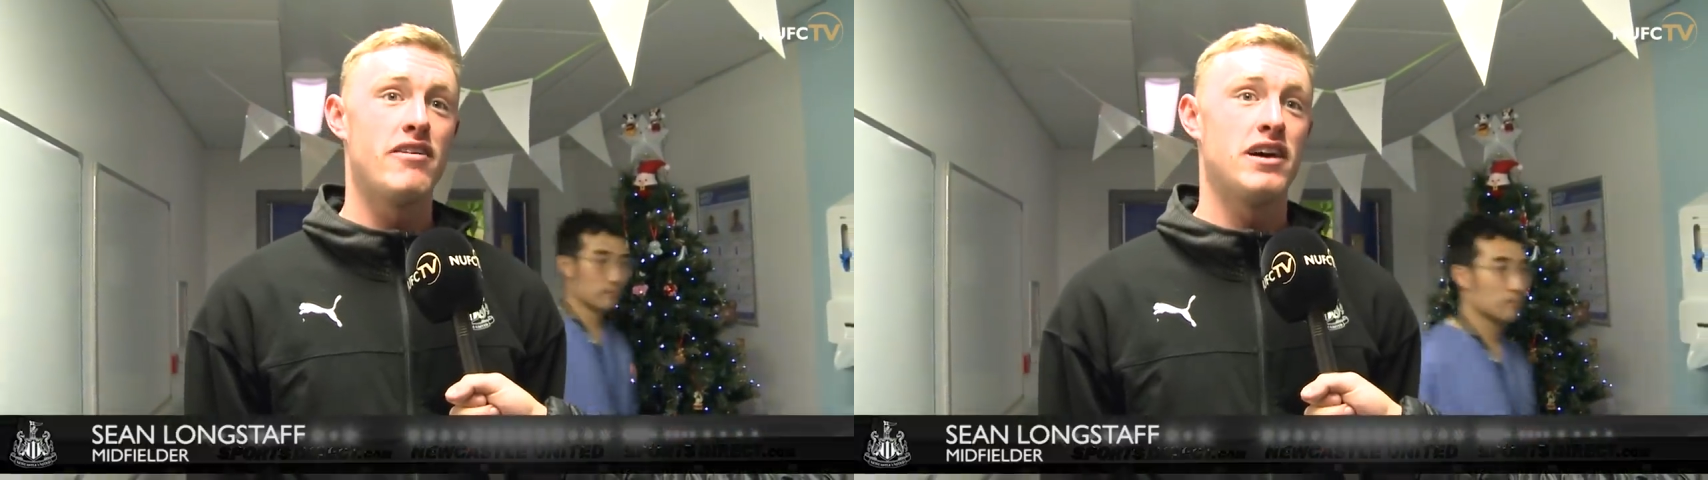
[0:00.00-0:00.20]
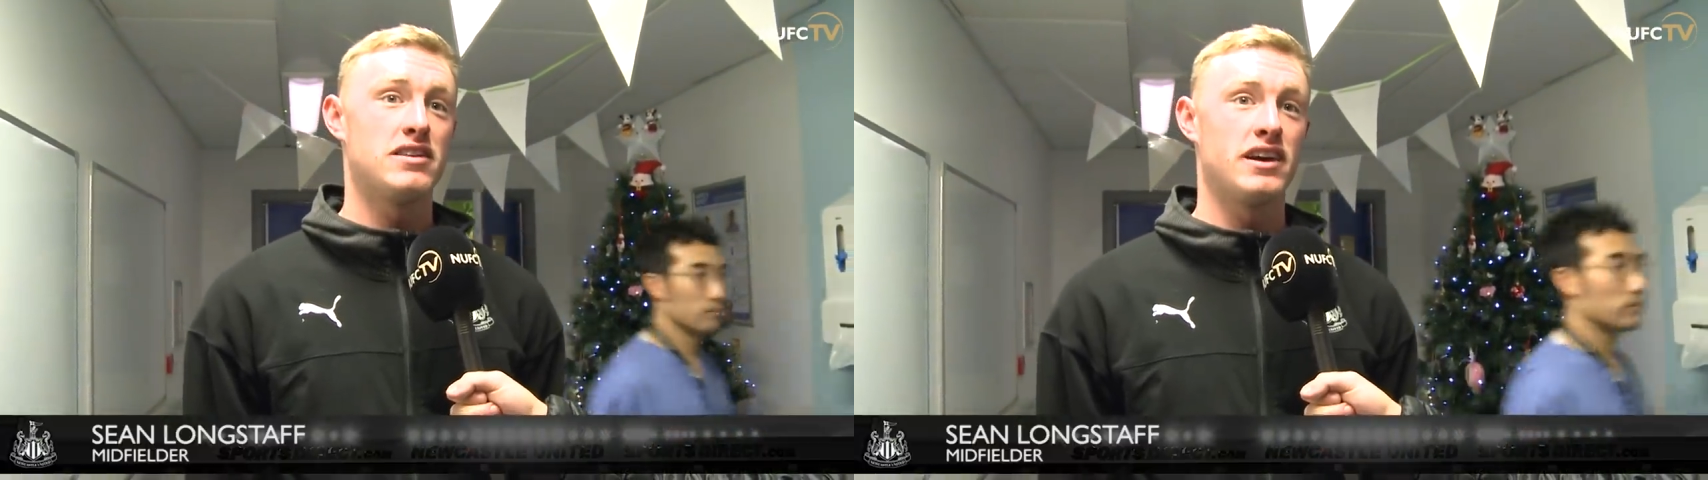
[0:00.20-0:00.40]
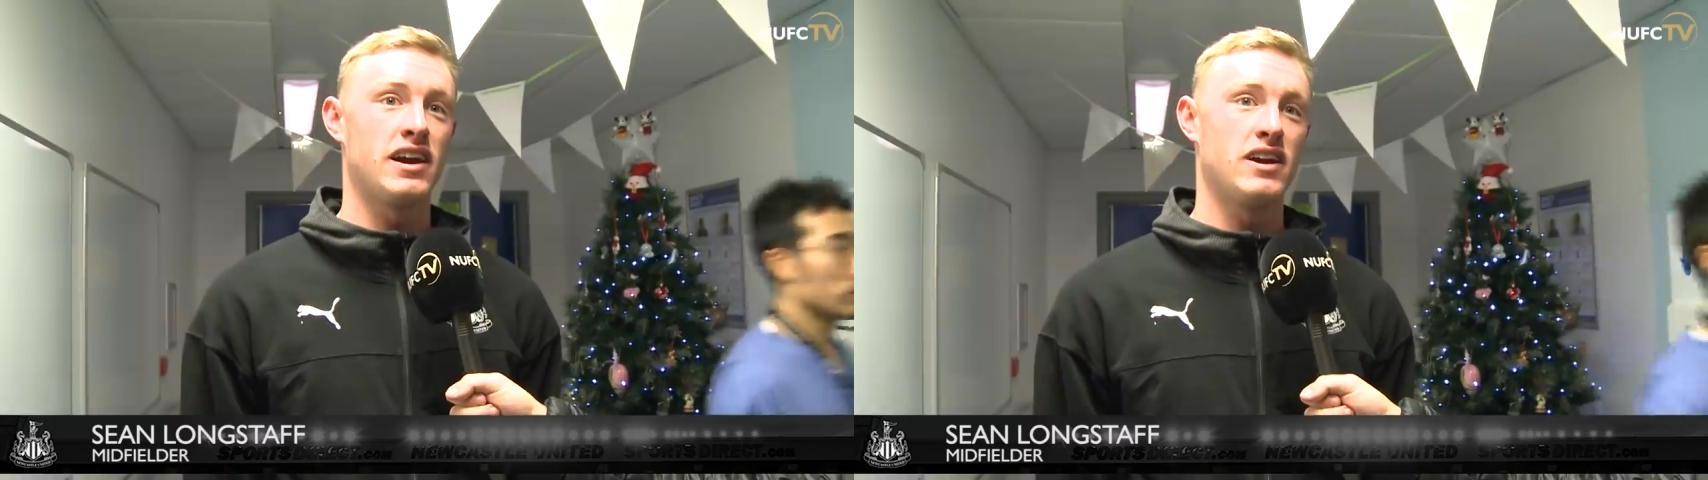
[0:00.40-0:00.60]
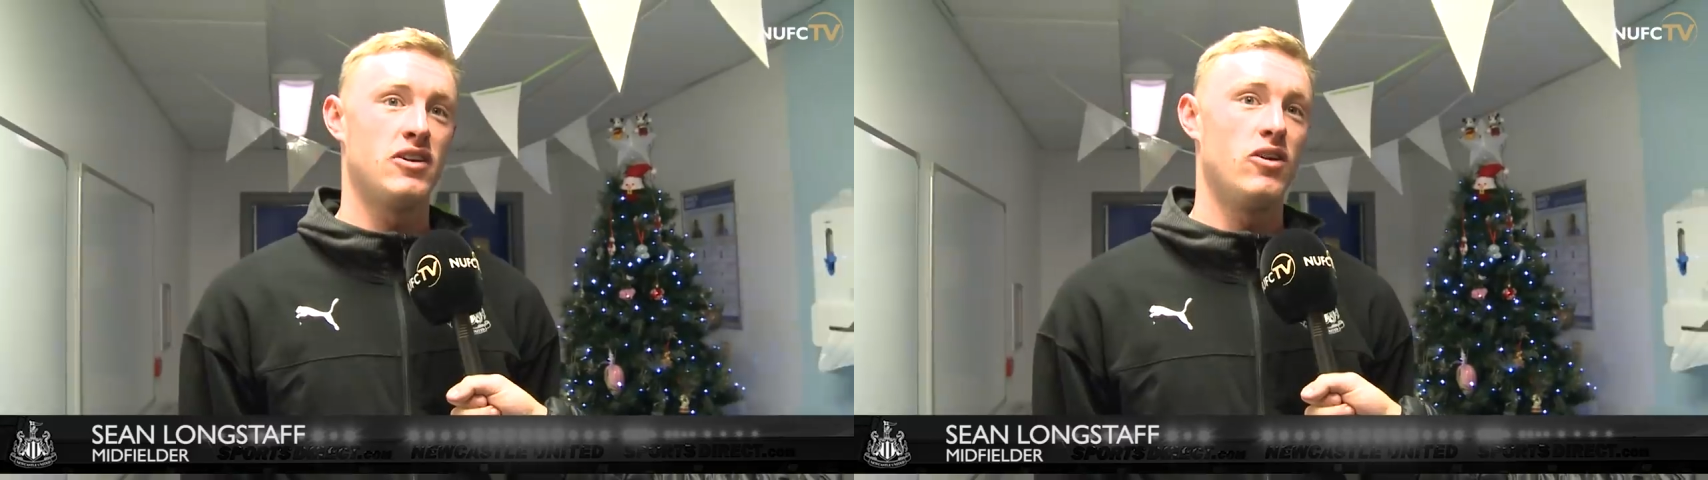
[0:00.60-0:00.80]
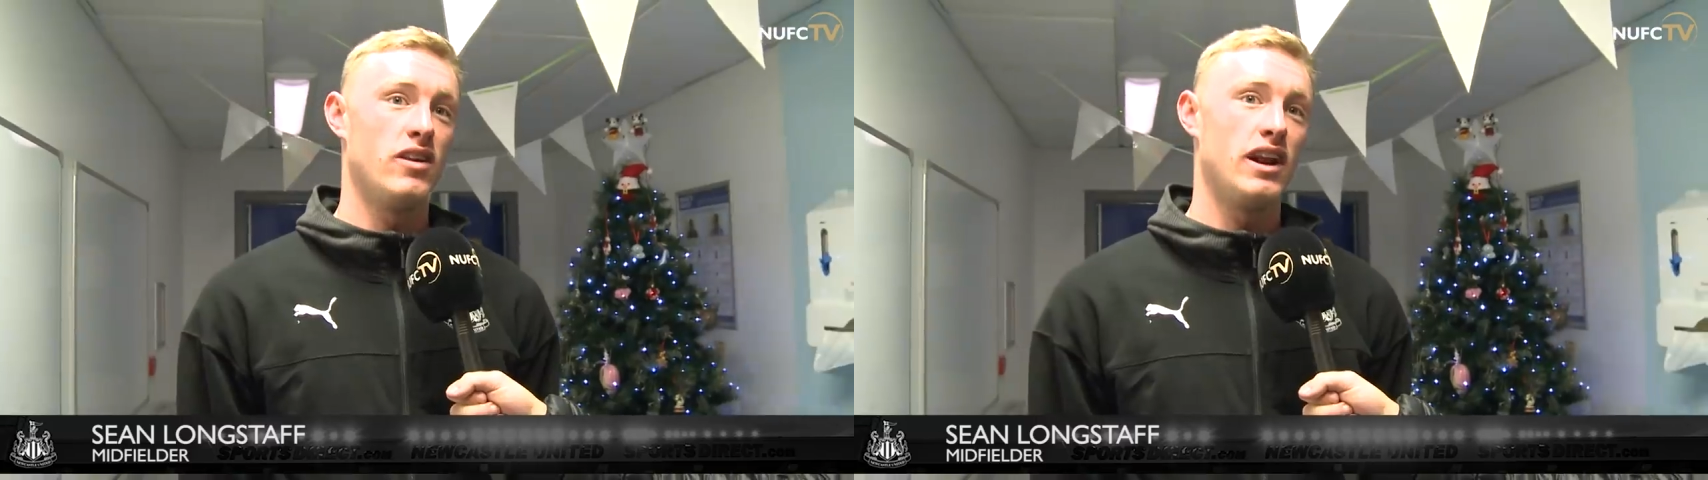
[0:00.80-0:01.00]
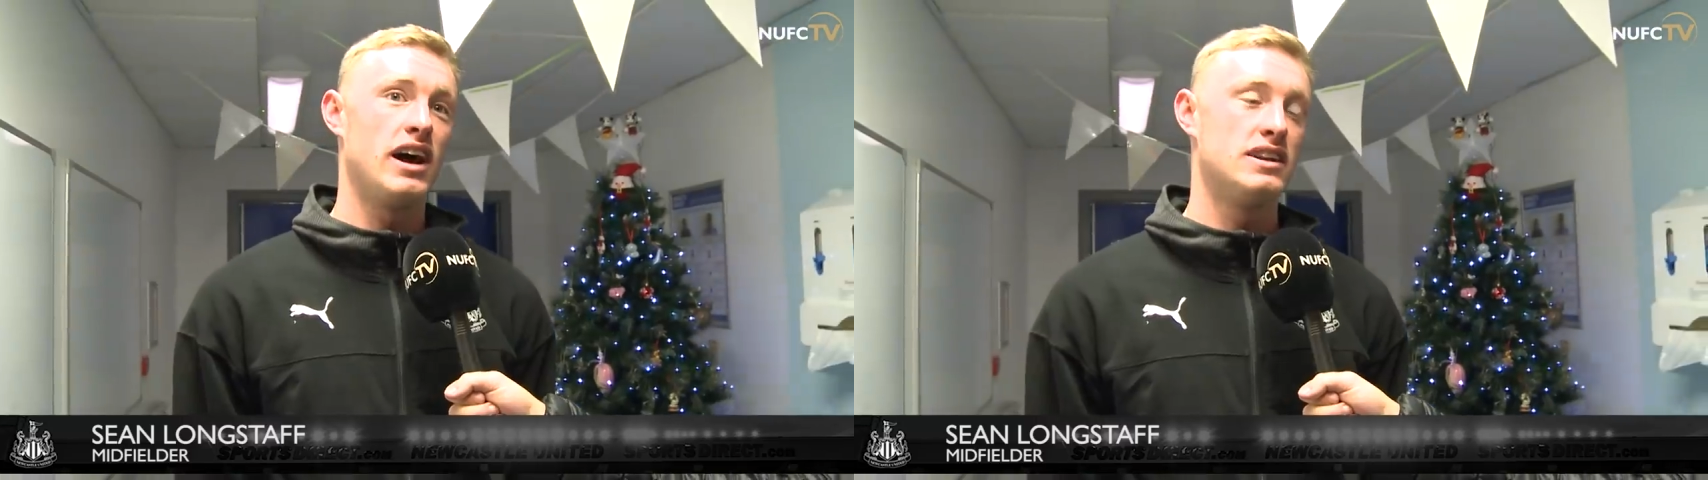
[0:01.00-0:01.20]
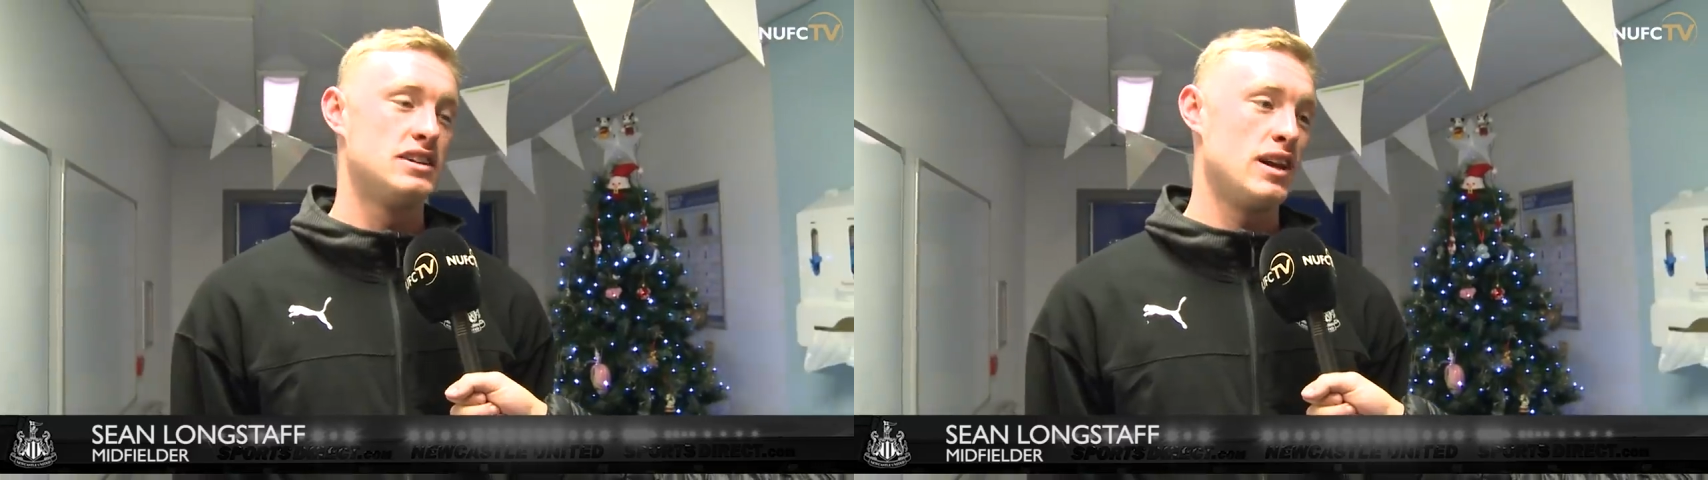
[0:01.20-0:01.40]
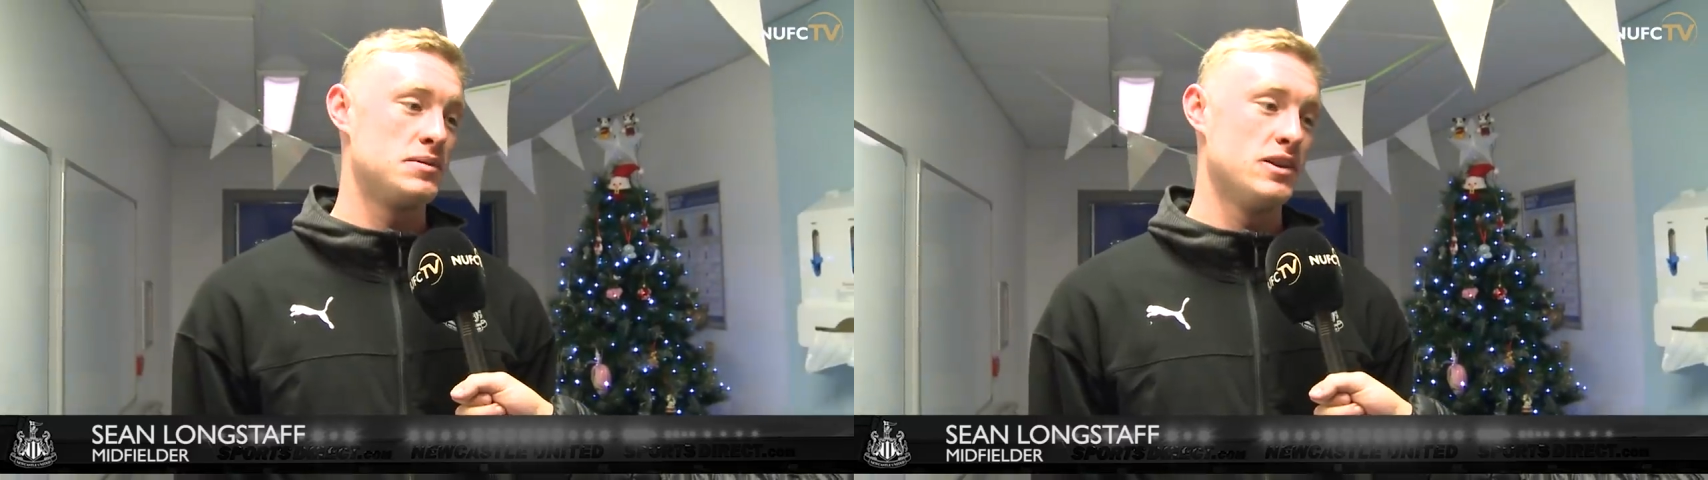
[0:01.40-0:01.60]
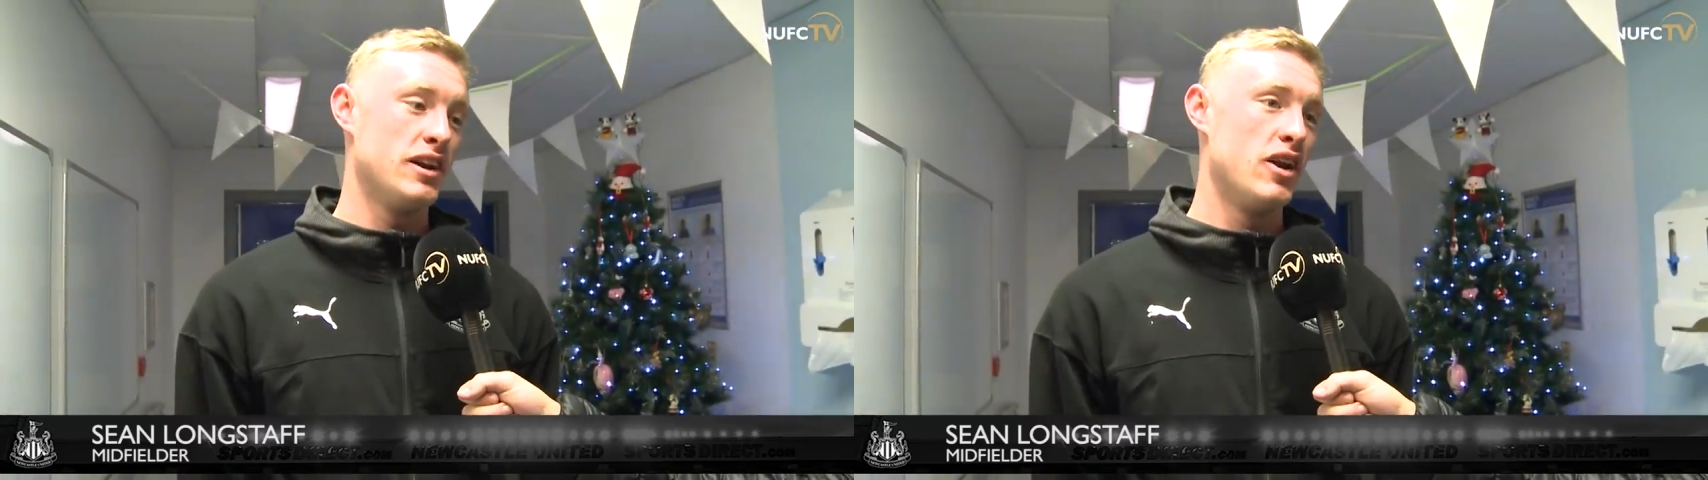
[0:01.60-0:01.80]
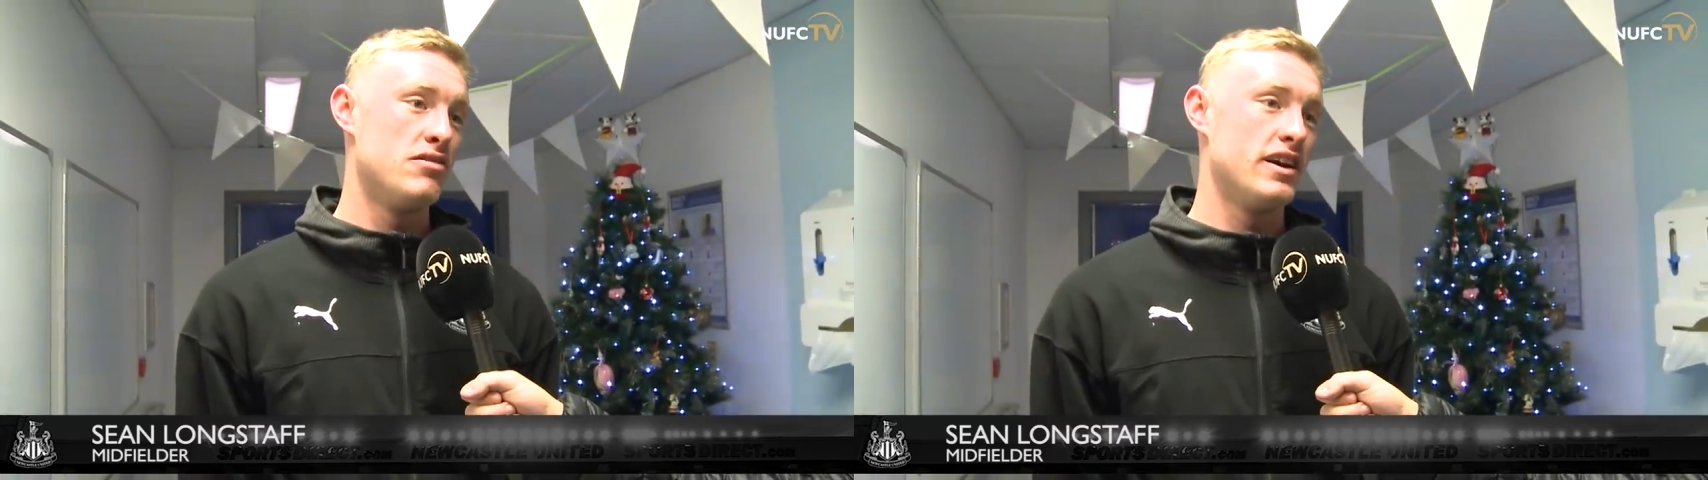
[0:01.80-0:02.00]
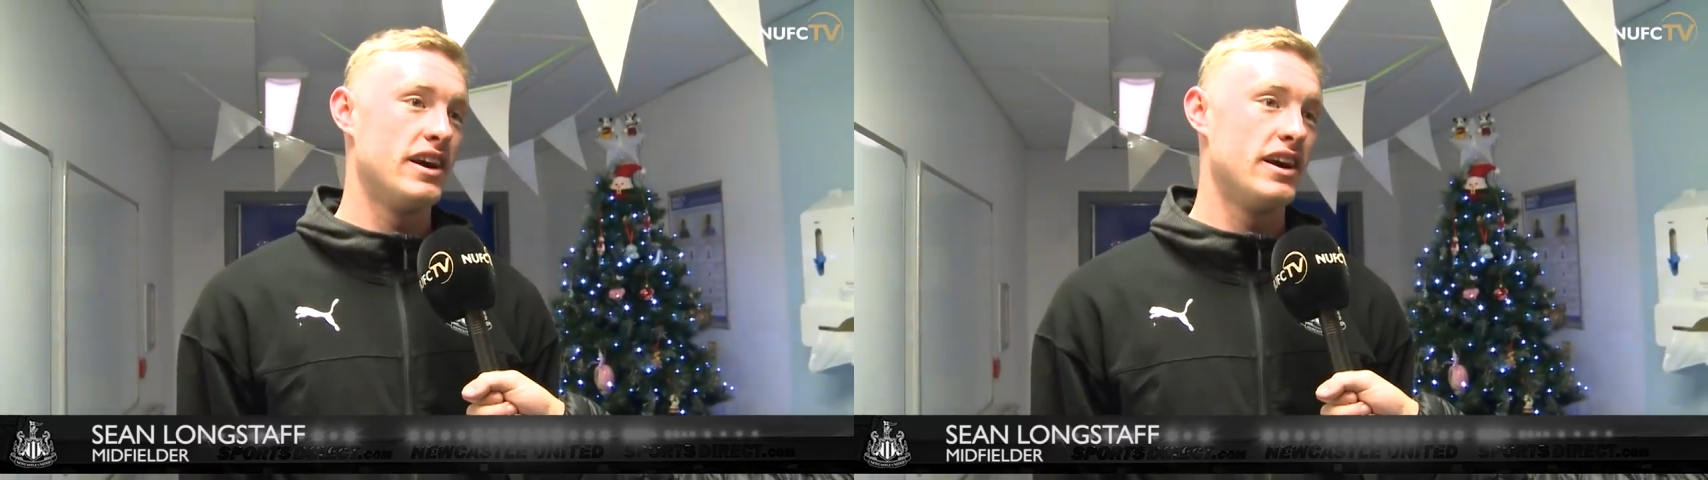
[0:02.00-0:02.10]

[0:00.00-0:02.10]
and I think all the lads absolutely love it.